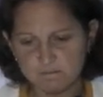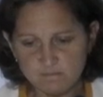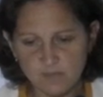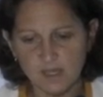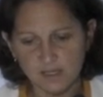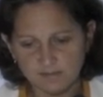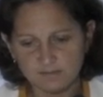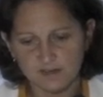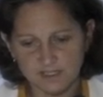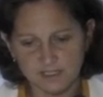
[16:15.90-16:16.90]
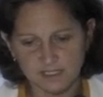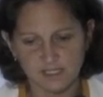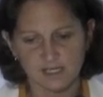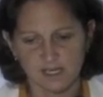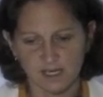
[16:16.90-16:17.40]
And finally,
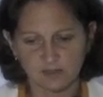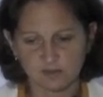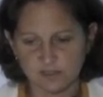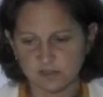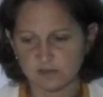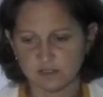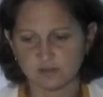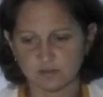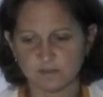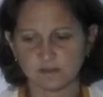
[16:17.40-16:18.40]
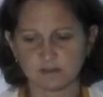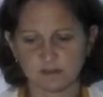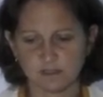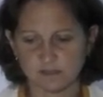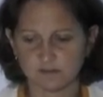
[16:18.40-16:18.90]
endovascular treatment
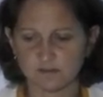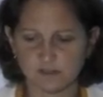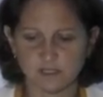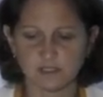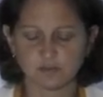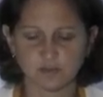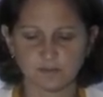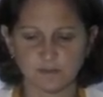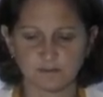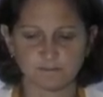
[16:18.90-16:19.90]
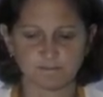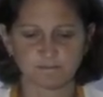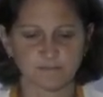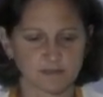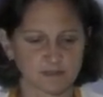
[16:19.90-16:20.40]
is the first-line treatment.
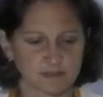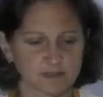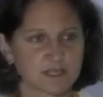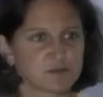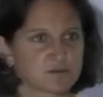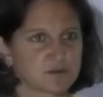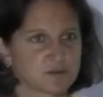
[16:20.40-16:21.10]
Thank you for your